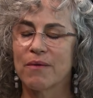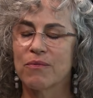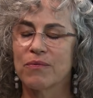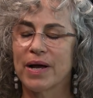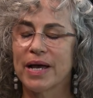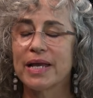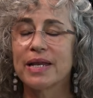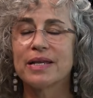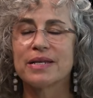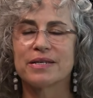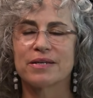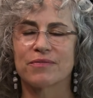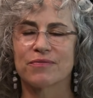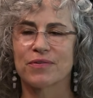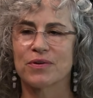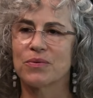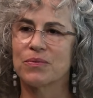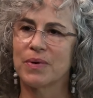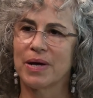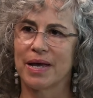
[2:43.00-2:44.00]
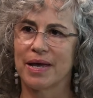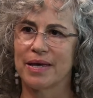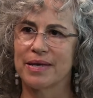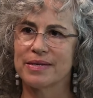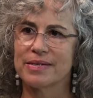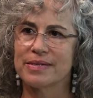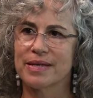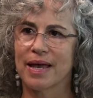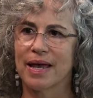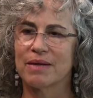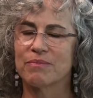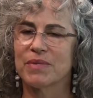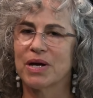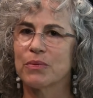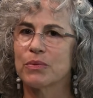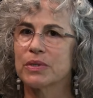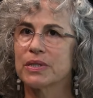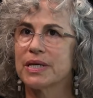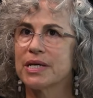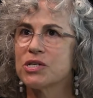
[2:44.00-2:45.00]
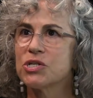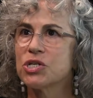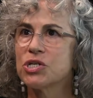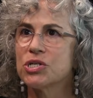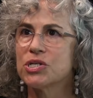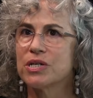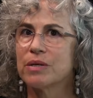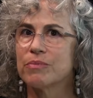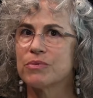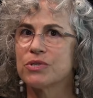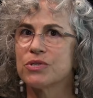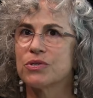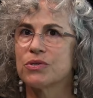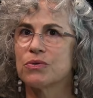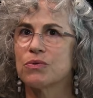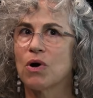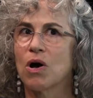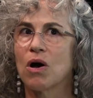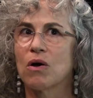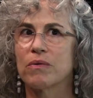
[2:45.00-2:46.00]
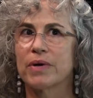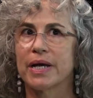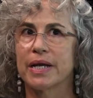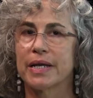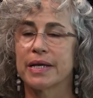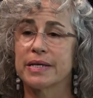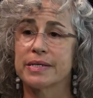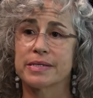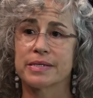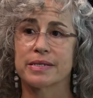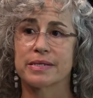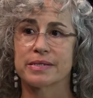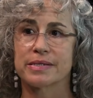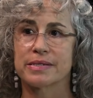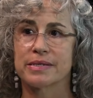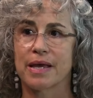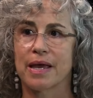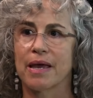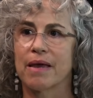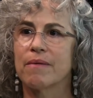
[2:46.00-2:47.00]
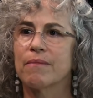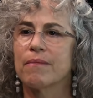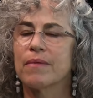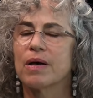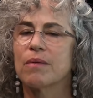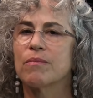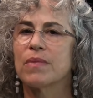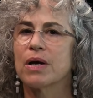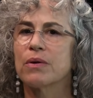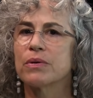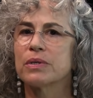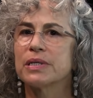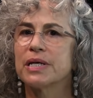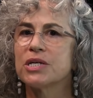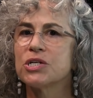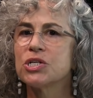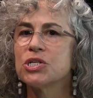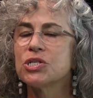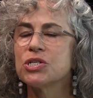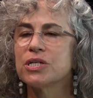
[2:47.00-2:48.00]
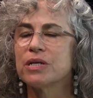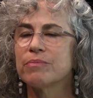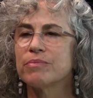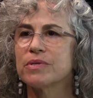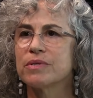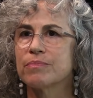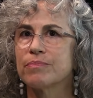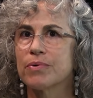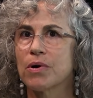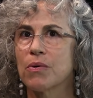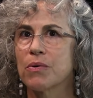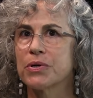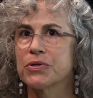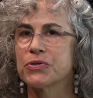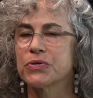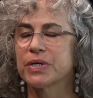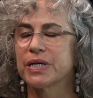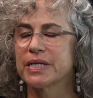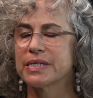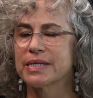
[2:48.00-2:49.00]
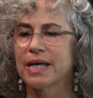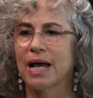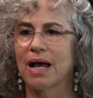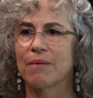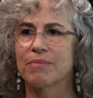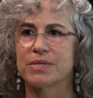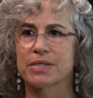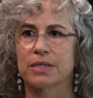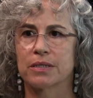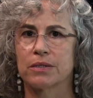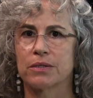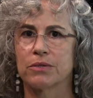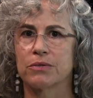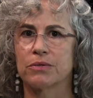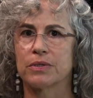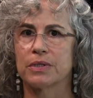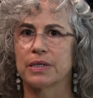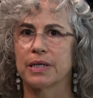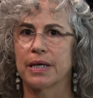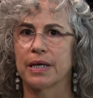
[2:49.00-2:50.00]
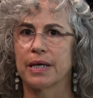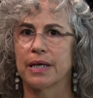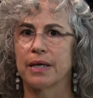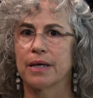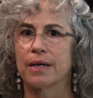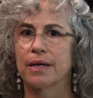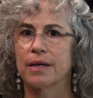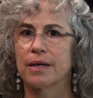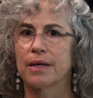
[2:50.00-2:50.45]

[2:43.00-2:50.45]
write in different ways, and my relationship to all writing isn't the same. Mm-hmm. My mm. relationship to poetry is absolutely